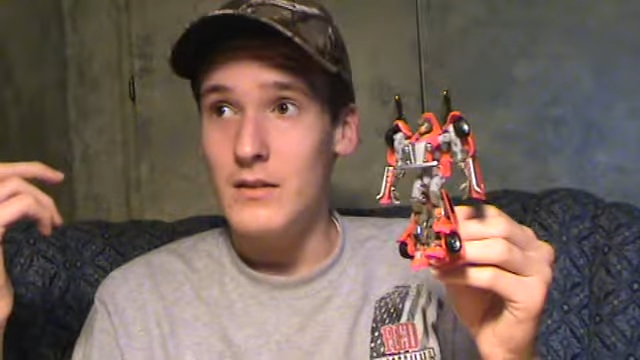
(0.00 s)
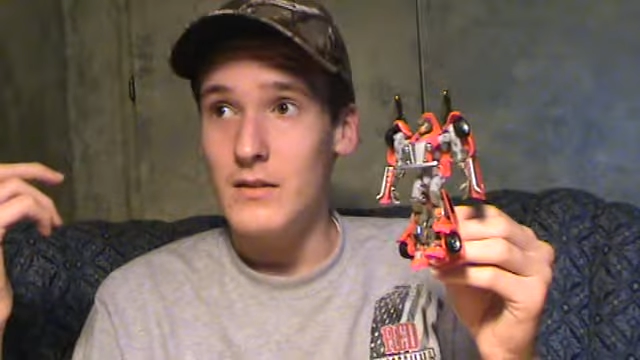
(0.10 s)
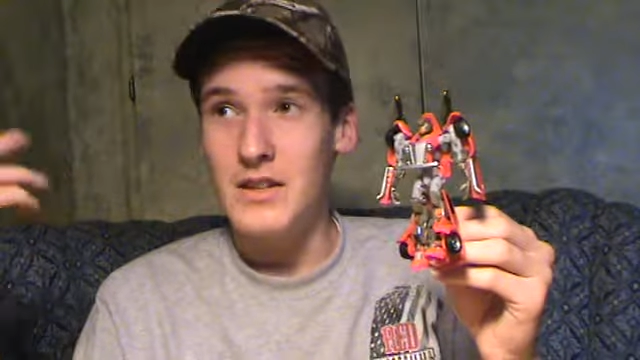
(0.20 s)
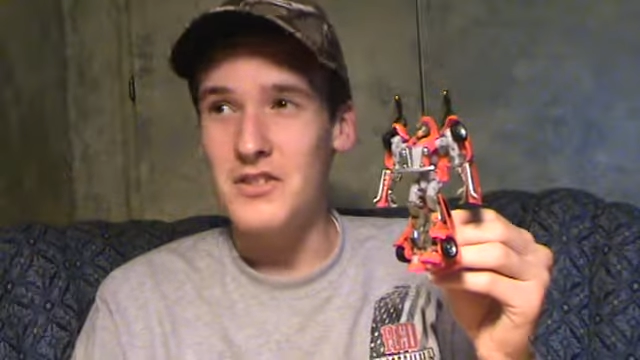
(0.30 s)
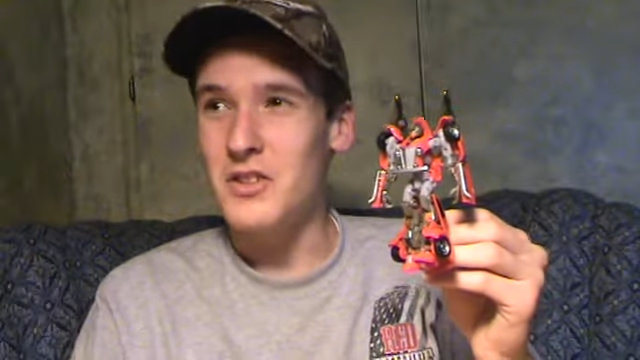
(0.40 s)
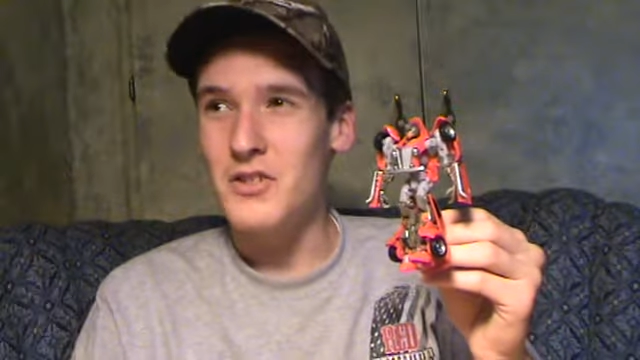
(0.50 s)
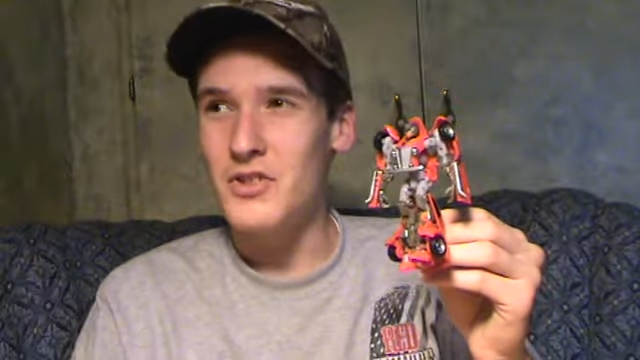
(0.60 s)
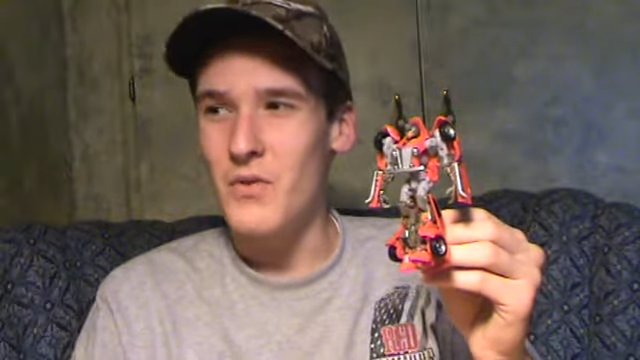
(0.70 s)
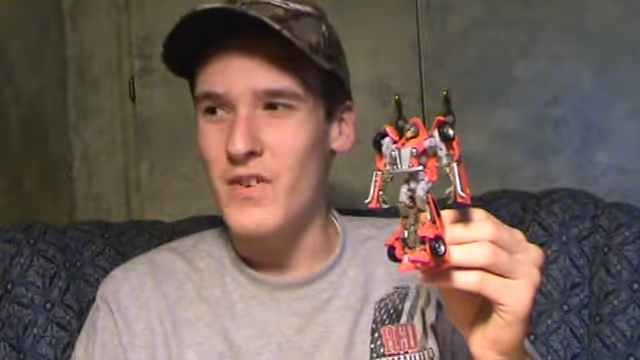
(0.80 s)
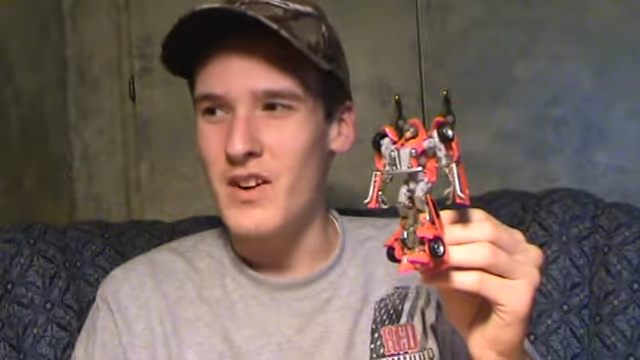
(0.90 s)
they're just
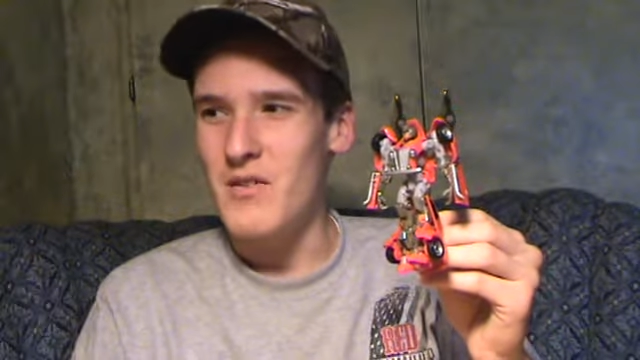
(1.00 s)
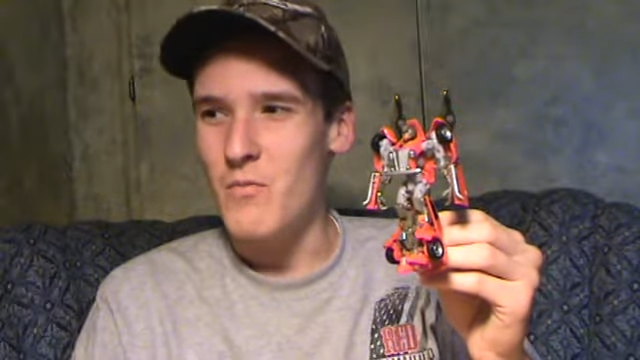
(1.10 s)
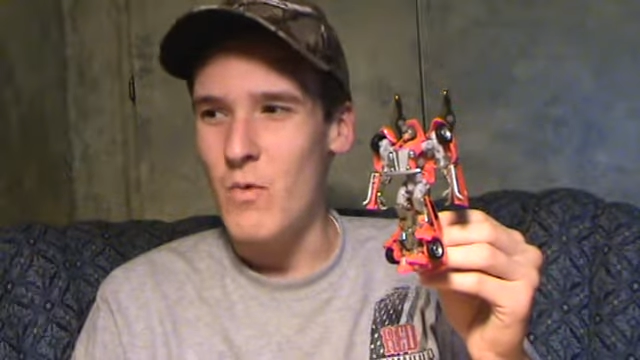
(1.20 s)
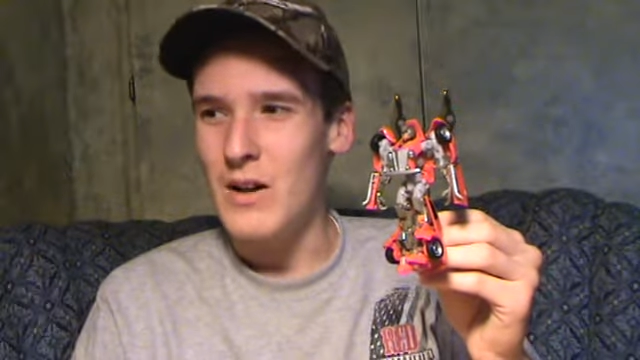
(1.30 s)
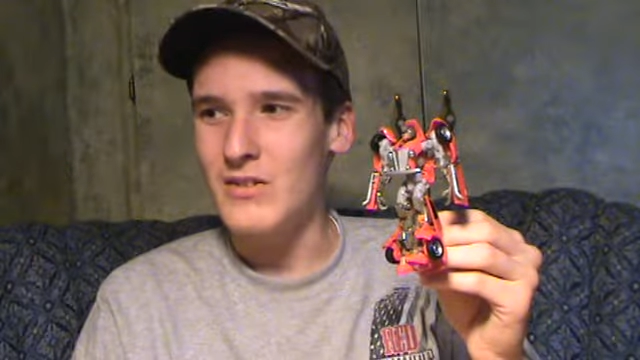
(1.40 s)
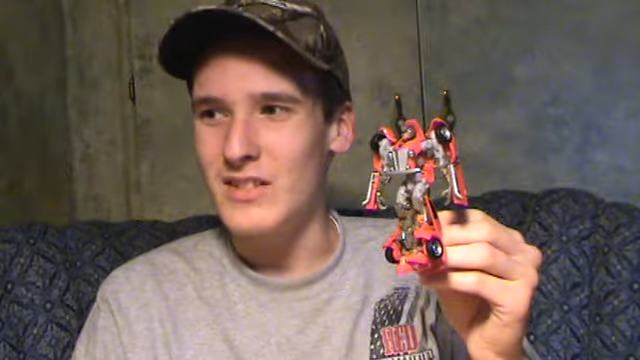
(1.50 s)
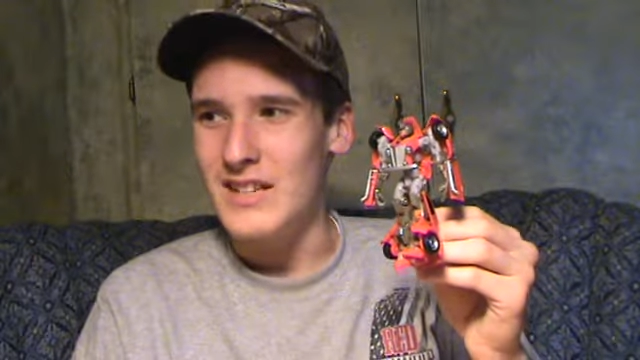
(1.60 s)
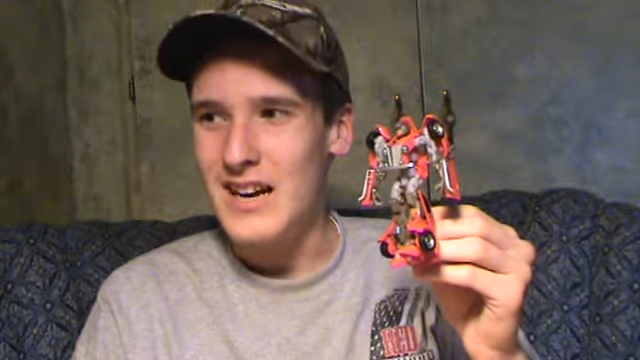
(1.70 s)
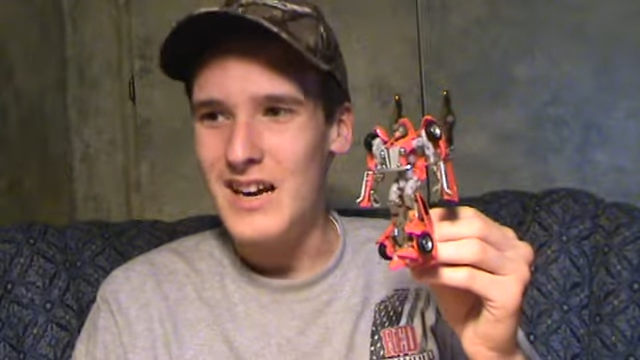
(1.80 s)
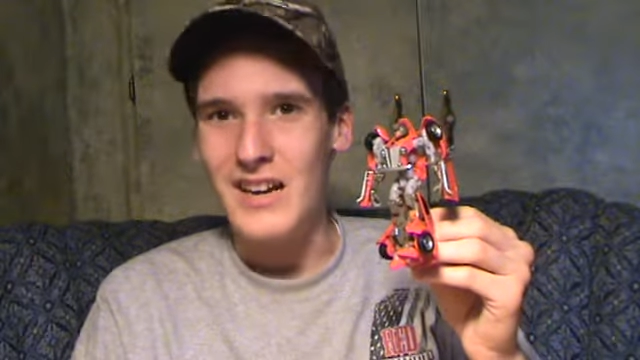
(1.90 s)
also very well
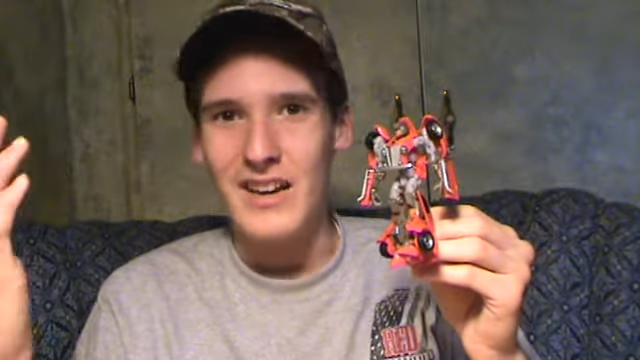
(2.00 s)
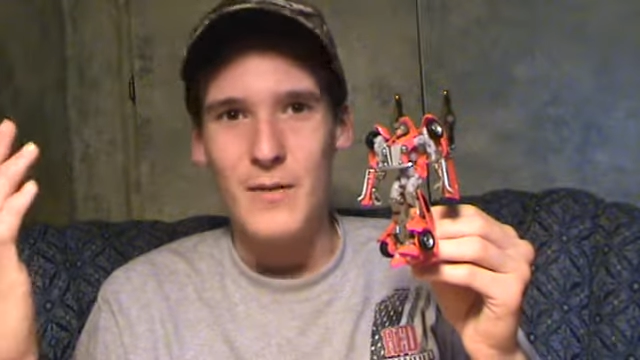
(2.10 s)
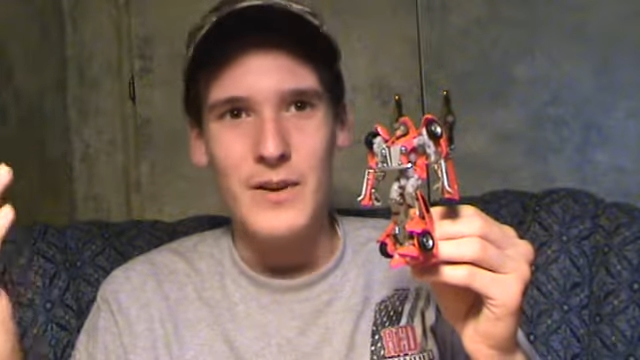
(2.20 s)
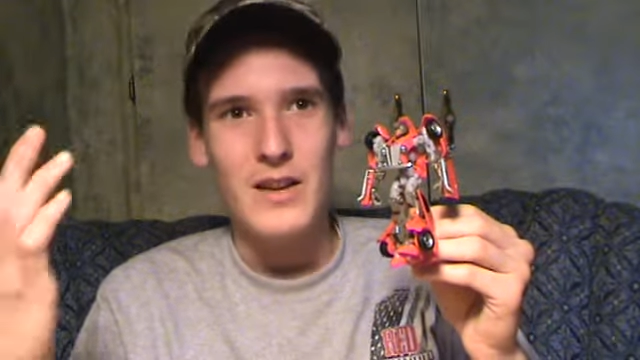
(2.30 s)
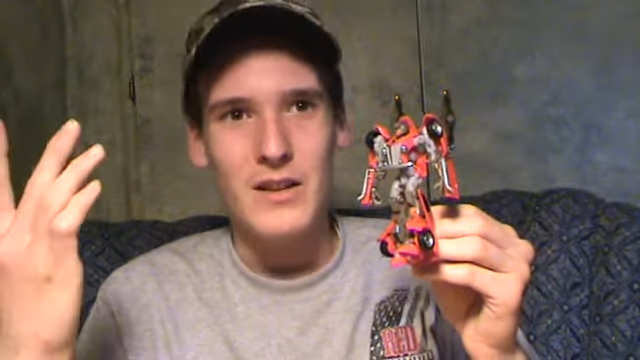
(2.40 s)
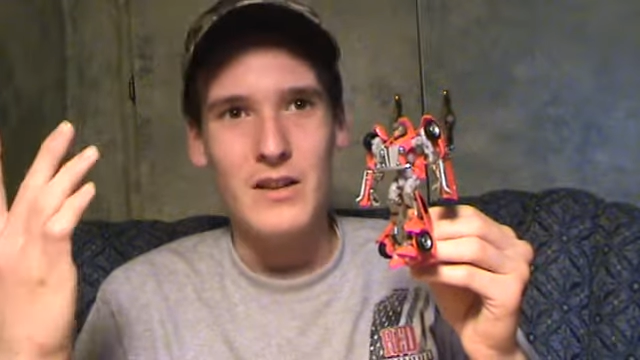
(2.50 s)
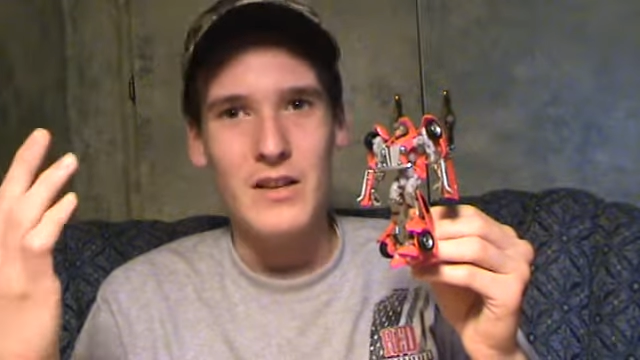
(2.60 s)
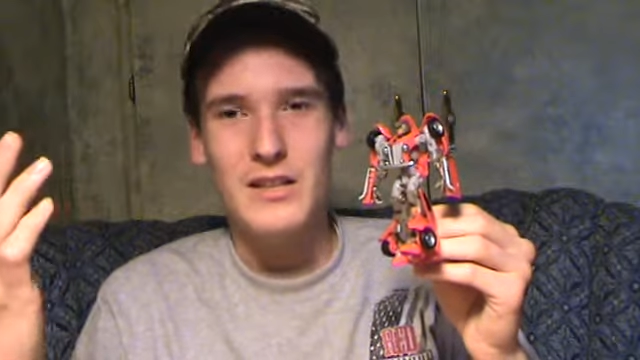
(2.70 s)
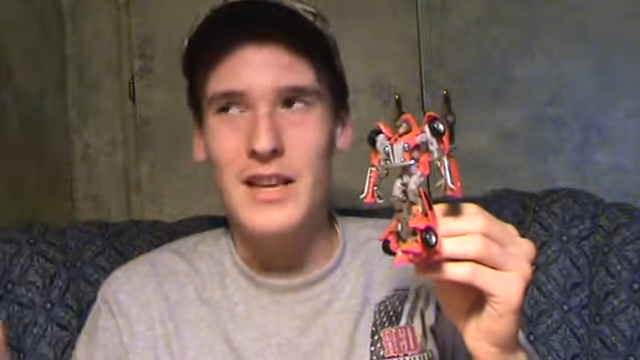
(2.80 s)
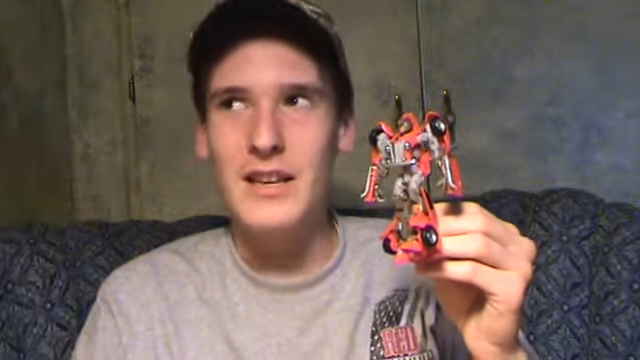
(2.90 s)
done. I mean,
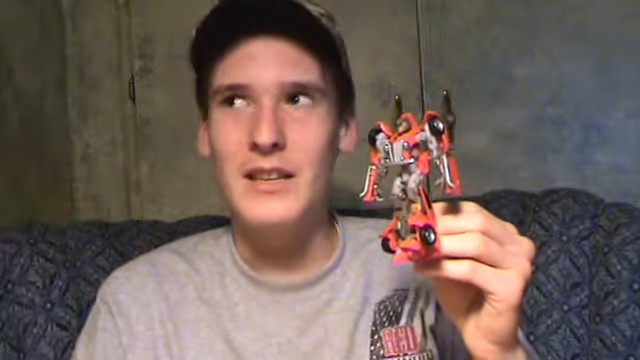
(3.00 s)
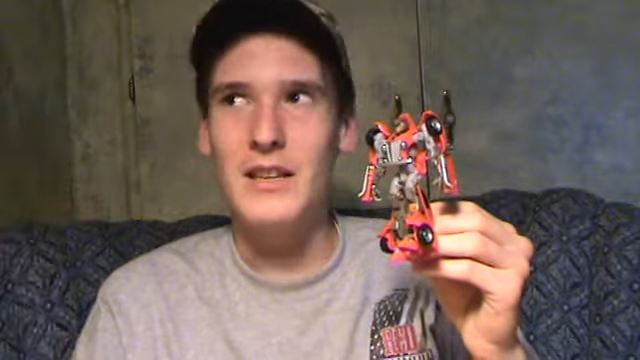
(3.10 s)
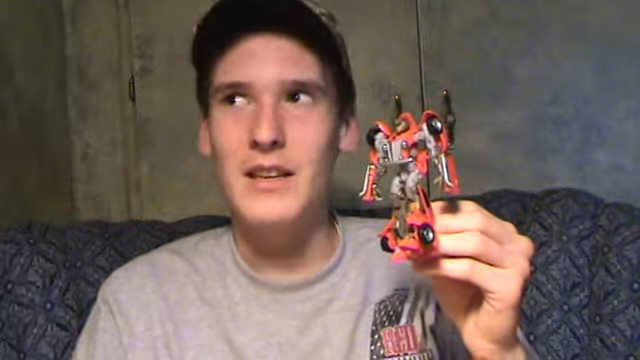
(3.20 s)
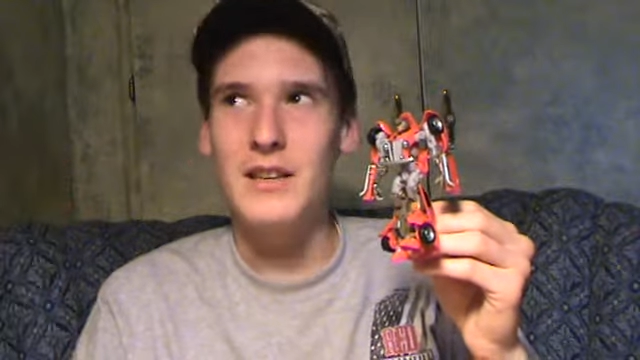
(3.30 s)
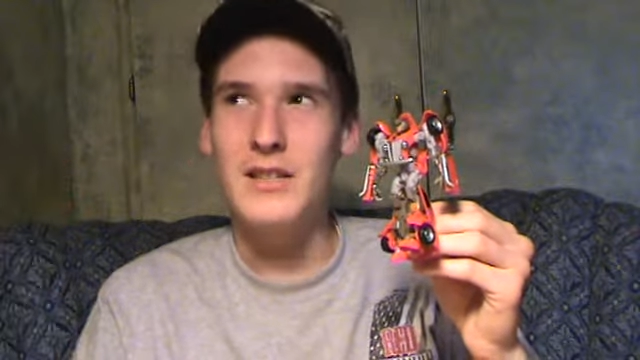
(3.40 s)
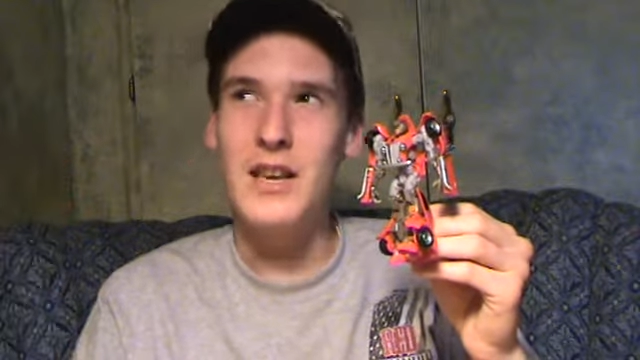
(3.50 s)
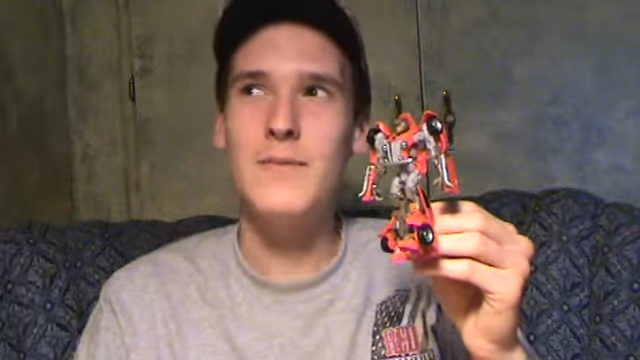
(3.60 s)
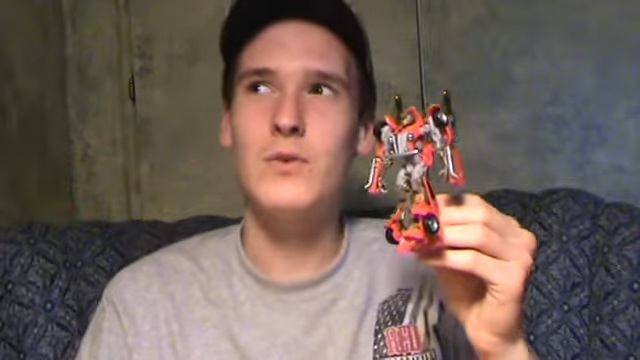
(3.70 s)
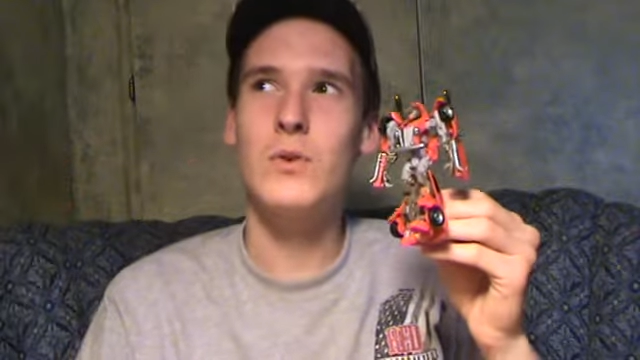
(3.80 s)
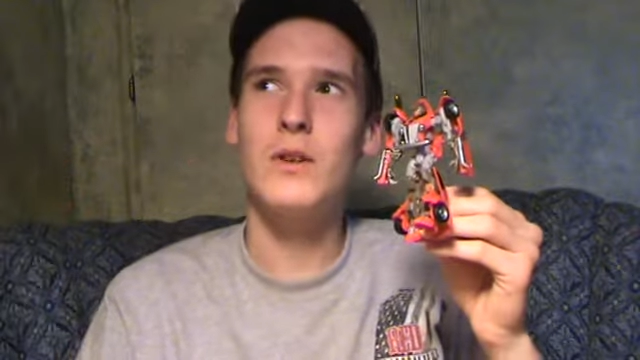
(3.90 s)
it's like the same
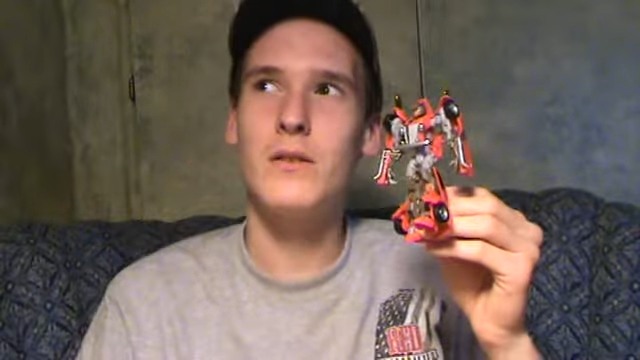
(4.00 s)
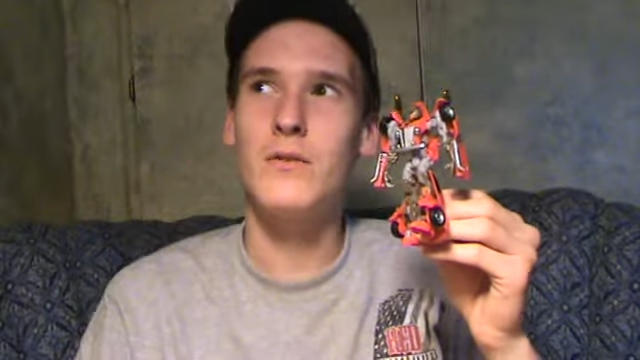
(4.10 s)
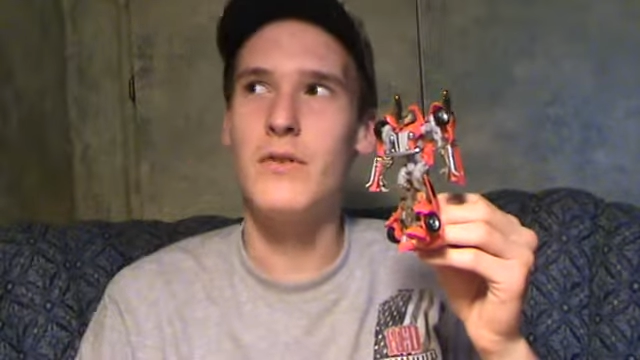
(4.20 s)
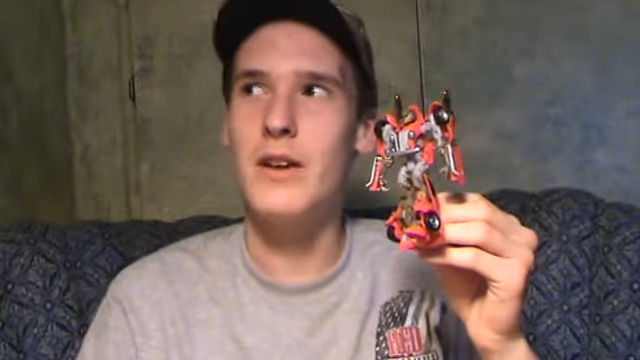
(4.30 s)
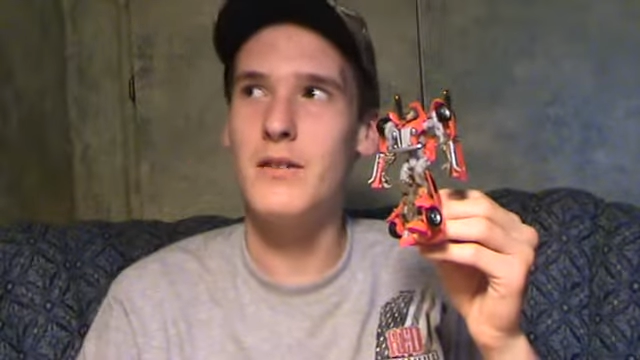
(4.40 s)
sort of